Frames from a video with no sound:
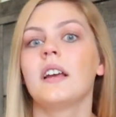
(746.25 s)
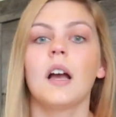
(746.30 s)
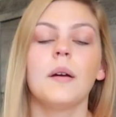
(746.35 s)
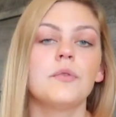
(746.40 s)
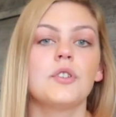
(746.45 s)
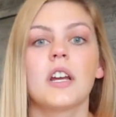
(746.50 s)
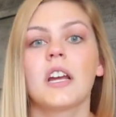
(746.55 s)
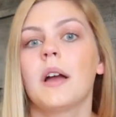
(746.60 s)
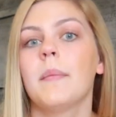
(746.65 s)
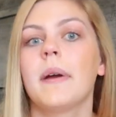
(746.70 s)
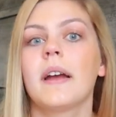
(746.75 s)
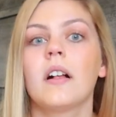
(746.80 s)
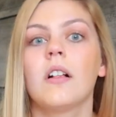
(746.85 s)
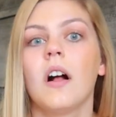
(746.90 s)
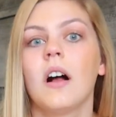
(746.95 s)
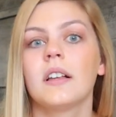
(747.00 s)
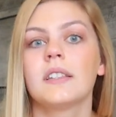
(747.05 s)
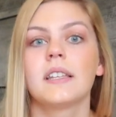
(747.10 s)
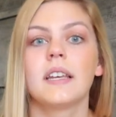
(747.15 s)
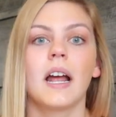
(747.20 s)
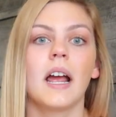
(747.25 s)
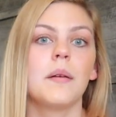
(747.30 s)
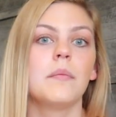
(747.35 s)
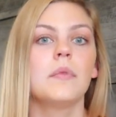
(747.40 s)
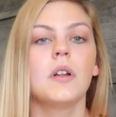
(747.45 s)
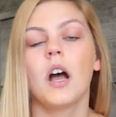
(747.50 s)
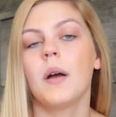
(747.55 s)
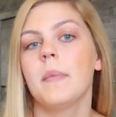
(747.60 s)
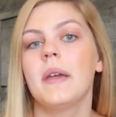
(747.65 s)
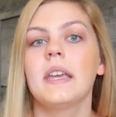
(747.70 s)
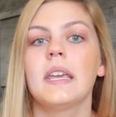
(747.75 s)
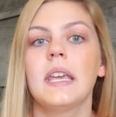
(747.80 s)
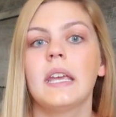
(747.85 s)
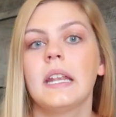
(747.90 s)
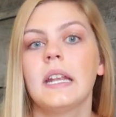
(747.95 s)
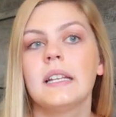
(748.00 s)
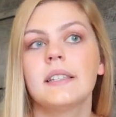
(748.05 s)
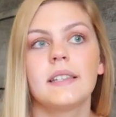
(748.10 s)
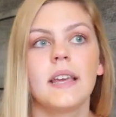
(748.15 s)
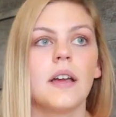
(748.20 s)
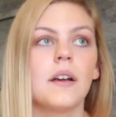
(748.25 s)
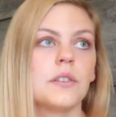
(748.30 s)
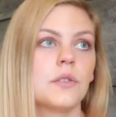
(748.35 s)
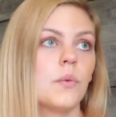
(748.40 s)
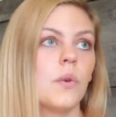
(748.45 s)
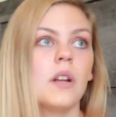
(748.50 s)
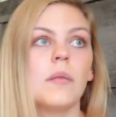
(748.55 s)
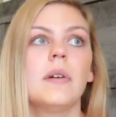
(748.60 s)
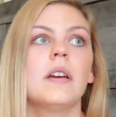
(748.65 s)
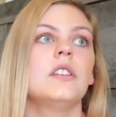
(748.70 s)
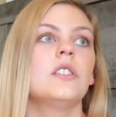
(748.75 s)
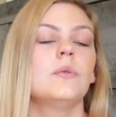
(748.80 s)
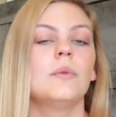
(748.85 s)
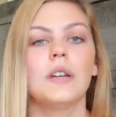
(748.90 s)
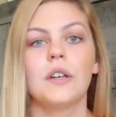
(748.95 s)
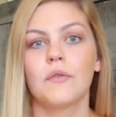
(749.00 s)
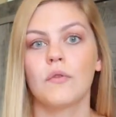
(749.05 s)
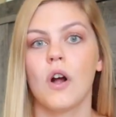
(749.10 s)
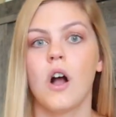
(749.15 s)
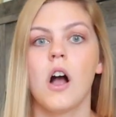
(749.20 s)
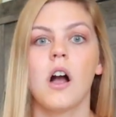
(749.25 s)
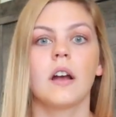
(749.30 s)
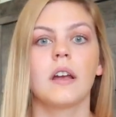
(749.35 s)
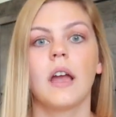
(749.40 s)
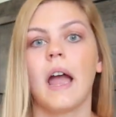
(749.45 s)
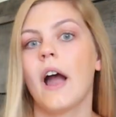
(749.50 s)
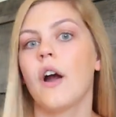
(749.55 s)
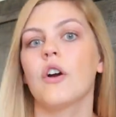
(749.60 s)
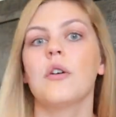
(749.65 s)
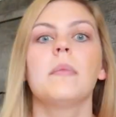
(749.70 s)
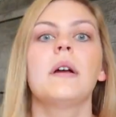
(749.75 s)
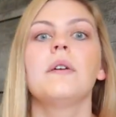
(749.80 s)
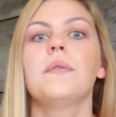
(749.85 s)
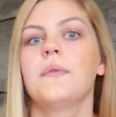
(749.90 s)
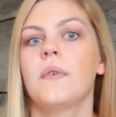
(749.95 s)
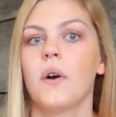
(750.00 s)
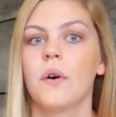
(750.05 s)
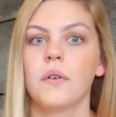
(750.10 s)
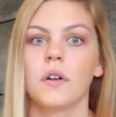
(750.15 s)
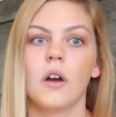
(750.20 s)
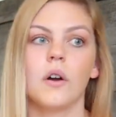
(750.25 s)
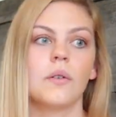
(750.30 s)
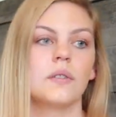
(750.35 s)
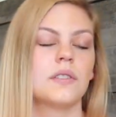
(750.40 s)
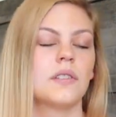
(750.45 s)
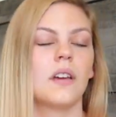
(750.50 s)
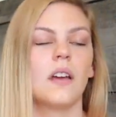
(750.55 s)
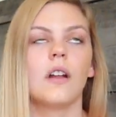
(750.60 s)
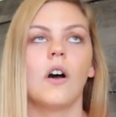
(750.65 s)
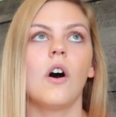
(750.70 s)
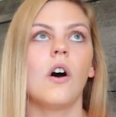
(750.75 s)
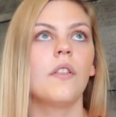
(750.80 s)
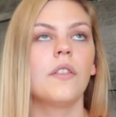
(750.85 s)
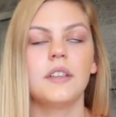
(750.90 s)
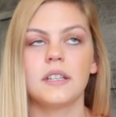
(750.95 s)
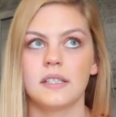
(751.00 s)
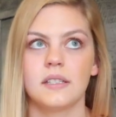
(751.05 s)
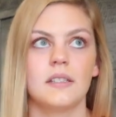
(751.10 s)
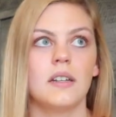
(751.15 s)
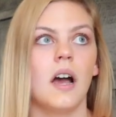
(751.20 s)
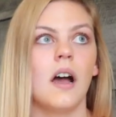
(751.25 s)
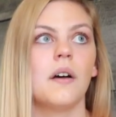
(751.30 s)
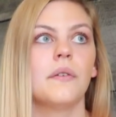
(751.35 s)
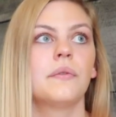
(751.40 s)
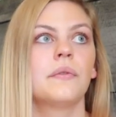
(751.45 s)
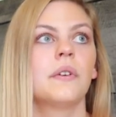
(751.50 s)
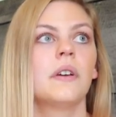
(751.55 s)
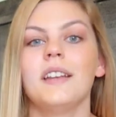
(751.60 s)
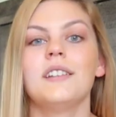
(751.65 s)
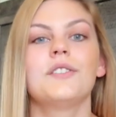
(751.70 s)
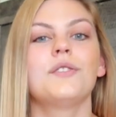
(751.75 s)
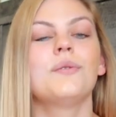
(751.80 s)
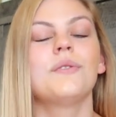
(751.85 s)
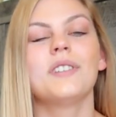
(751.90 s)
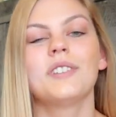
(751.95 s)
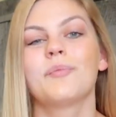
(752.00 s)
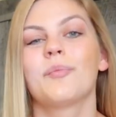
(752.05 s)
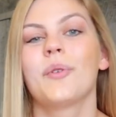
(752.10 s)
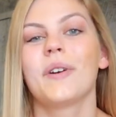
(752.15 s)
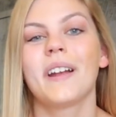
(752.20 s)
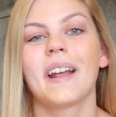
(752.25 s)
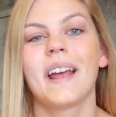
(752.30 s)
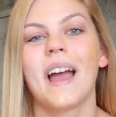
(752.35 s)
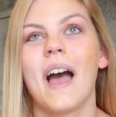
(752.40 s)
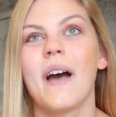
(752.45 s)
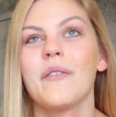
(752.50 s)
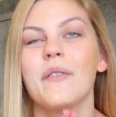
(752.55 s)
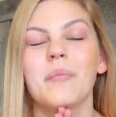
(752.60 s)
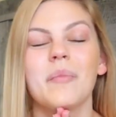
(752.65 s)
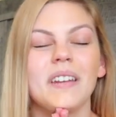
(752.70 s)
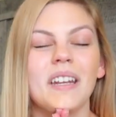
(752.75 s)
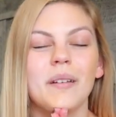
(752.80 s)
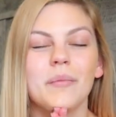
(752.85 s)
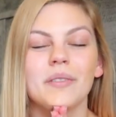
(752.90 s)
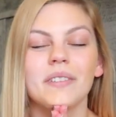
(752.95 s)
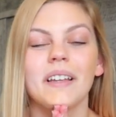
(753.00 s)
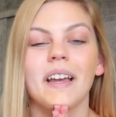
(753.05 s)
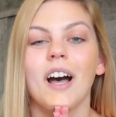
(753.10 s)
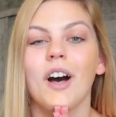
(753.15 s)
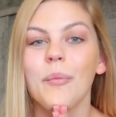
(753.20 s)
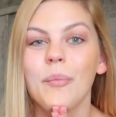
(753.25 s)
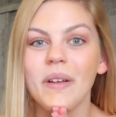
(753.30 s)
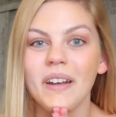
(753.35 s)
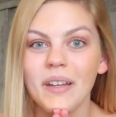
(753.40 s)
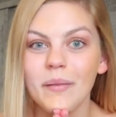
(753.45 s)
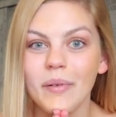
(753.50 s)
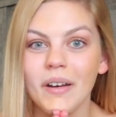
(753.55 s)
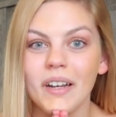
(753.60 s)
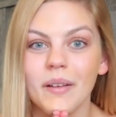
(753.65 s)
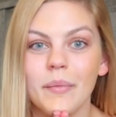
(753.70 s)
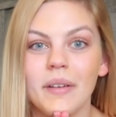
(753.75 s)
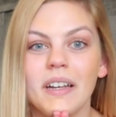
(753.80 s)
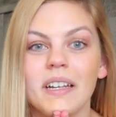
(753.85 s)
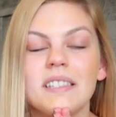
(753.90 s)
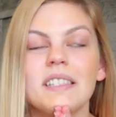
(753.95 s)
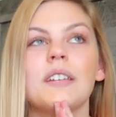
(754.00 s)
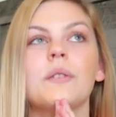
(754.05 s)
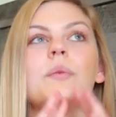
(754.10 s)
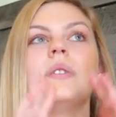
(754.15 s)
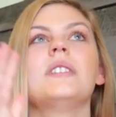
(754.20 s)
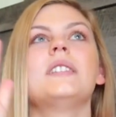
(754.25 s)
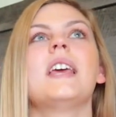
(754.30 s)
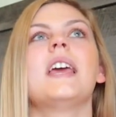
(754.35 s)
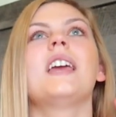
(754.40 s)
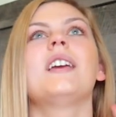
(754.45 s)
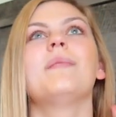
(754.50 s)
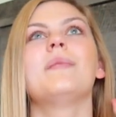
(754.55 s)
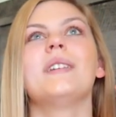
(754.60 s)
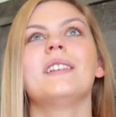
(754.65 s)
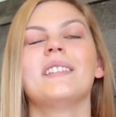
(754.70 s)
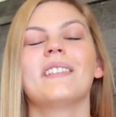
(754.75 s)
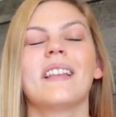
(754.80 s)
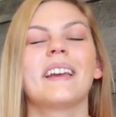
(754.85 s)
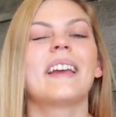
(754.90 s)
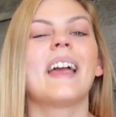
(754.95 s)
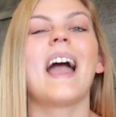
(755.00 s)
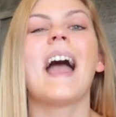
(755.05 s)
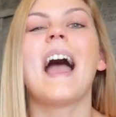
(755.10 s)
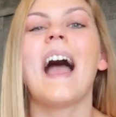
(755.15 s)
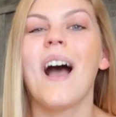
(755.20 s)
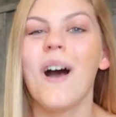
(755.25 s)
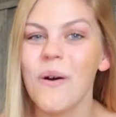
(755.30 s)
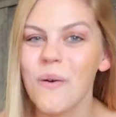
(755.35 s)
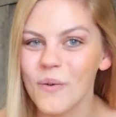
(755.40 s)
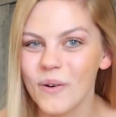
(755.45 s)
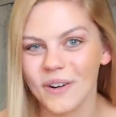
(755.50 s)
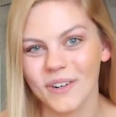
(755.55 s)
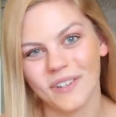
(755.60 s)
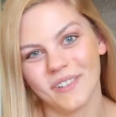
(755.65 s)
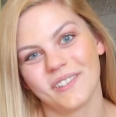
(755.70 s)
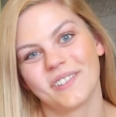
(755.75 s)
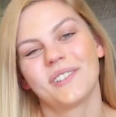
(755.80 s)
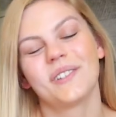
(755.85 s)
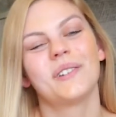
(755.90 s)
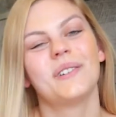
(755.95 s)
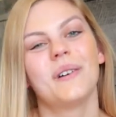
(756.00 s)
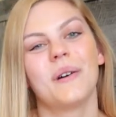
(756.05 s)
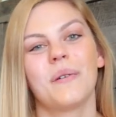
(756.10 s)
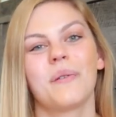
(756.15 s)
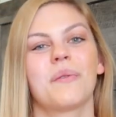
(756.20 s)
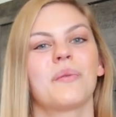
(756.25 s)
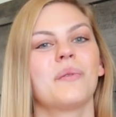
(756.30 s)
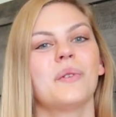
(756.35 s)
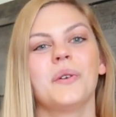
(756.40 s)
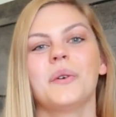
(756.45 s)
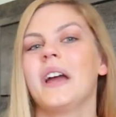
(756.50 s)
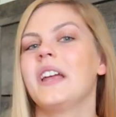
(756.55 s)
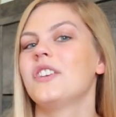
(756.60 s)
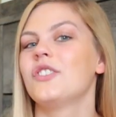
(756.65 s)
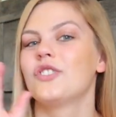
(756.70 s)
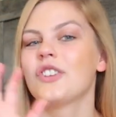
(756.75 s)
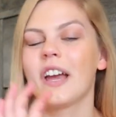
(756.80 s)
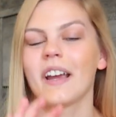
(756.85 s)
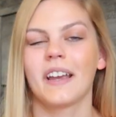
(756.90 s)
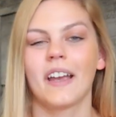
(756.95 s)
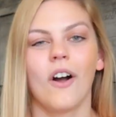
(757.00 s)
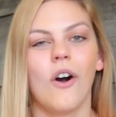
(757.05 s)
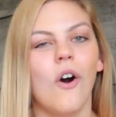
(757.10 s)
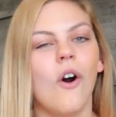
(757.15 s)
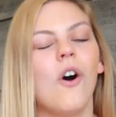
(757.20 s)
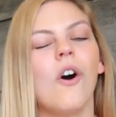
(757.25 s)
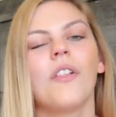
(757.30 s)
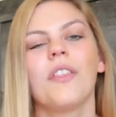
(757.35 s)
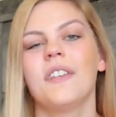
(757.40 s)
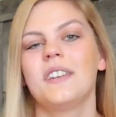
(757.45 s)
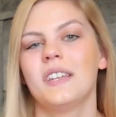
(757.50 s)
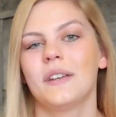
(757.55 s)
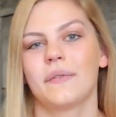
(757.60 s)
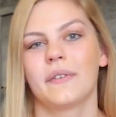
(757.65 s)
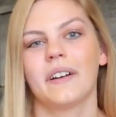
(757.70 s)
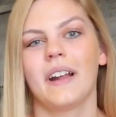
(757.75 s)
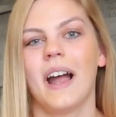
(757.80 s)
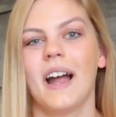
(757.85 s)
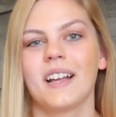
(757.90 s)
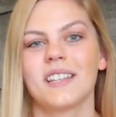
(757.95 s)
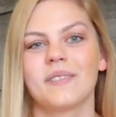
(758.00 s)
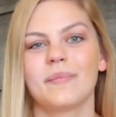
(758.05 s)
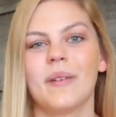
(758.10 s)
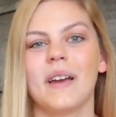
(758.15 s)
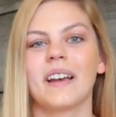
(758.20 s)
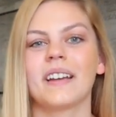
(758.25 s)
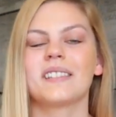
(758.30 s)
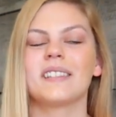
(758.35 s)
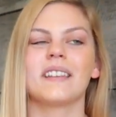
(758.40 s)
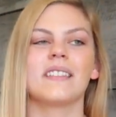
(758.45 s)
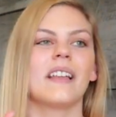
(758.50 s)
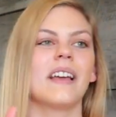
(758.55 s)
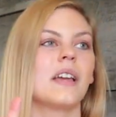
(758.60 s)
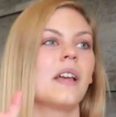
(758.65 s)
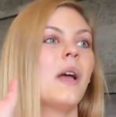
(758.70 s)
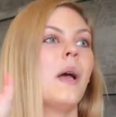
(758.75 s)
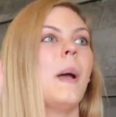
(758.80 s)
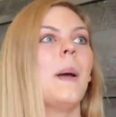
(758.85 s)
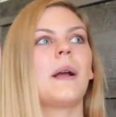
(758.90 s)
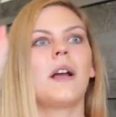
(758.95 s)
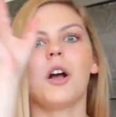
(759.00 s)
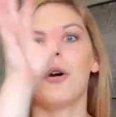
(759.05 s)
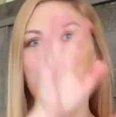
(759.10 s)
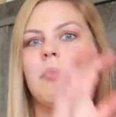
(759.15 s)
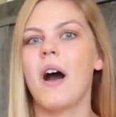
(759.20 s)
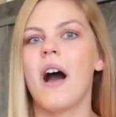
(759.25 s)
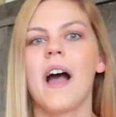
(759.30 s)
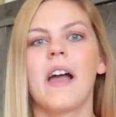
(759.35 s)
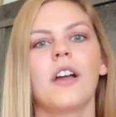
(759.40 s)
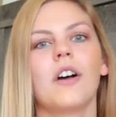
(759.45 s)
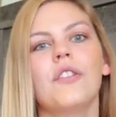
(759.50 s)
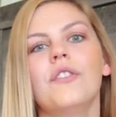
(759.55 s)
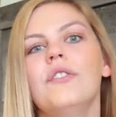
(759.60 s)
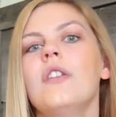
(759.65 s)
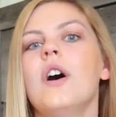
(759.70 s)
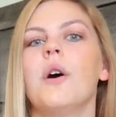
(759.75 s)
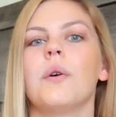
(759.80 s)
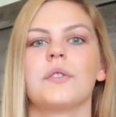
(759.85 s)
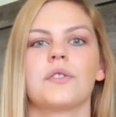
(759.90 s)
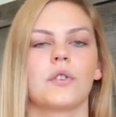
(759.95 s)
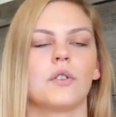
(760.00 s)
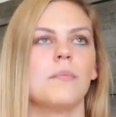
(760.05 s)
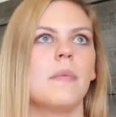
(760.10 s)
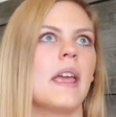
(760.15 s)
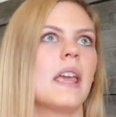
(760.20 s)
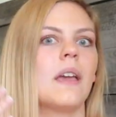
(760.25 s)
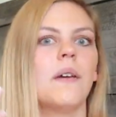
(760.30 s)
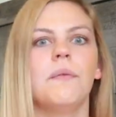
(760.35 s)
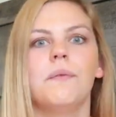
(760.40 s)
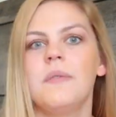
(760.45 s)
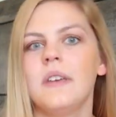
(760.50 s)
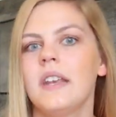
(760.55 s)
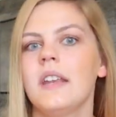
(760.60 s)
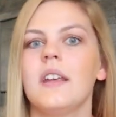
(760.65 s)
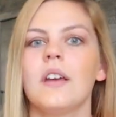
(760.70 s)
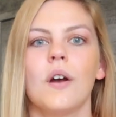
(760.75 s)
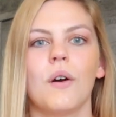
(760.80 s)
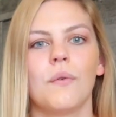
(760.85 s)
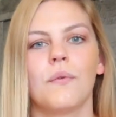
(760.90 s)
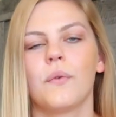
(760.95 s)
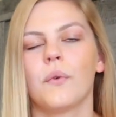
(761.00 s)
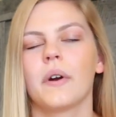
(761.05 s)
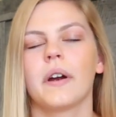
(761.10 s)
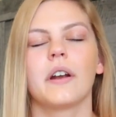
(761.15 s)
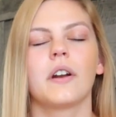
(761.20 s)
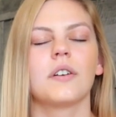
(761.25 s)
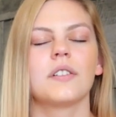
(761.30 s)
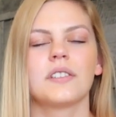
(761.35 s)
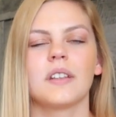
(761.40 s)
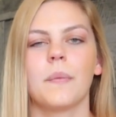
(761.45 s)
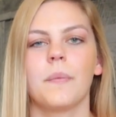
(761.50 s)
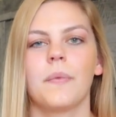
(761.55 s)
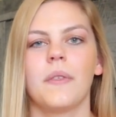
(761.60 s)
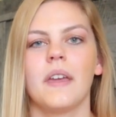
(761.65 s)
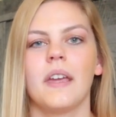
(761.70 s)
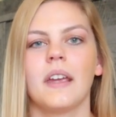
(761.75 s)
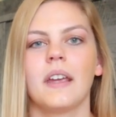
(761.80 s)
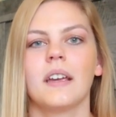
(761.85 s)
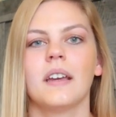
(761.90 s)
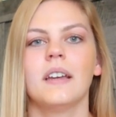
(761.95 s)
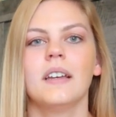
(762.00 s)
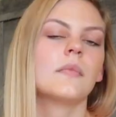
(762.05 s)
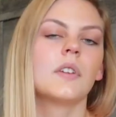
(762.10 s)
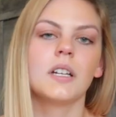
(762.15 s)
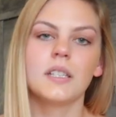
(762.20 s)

come check out my closet. I'm not making any sales. What am I doing wrong? How are my photos? All this stuff. And to this point, I haven't been able to help anybody because it would take me like hours to go through and check all the different aspects and like compile notes or make a video for it or something.